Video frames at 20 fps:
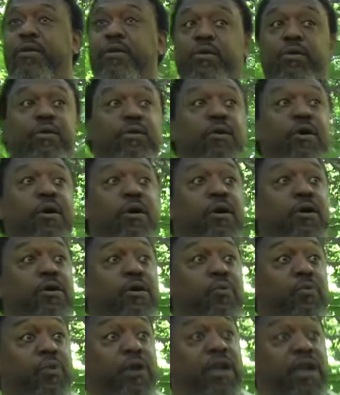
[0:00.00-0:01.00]
you're going
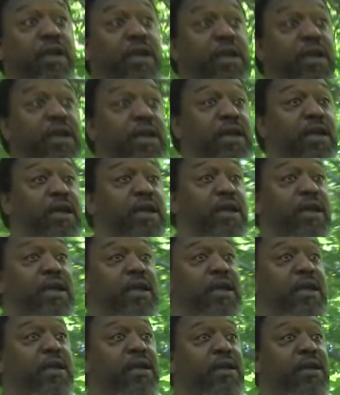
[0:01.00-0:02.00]
to
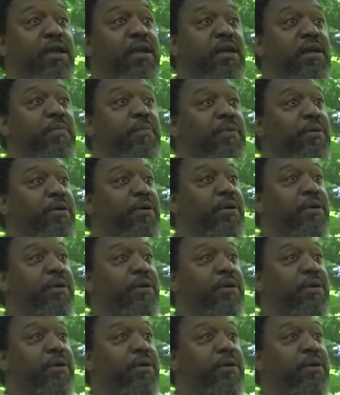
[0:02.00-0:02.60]
reap